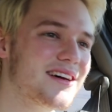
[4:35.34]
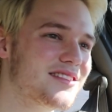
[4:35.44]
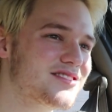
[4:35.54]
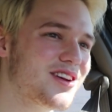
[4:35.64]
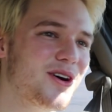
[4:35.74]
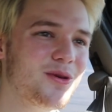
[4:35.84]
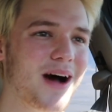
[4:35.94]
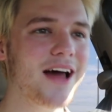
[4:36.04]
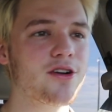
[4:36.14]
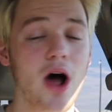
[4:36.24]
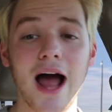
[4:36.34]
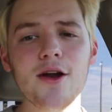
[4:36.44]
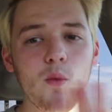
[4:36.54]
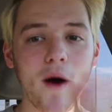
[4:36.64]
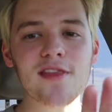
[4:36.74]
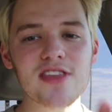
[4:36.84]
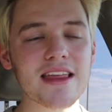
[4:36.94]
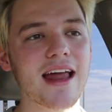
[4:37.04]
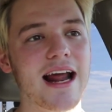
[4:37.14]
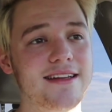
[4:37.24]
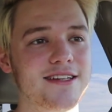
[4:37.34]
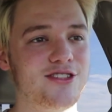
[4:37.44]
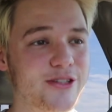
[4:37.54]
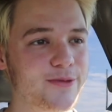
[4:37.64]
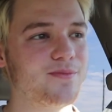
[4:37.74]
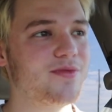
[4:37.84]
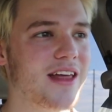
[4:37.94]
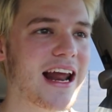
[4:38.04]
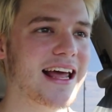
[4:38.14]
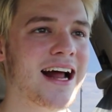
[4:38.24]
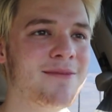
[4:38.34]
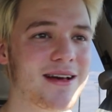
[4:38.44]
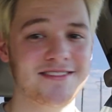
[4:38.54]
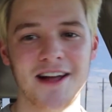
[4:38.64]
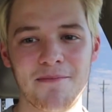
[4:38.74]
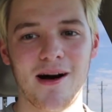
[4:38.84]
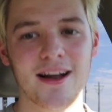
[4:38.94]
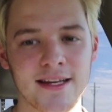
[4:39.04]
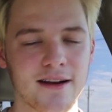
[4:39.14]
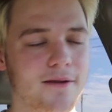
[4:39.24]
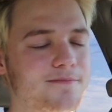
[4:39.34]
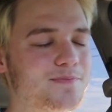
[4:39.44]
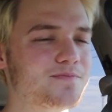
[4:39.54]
So I don't know. I know one thing that I did do that I kind of messed up on here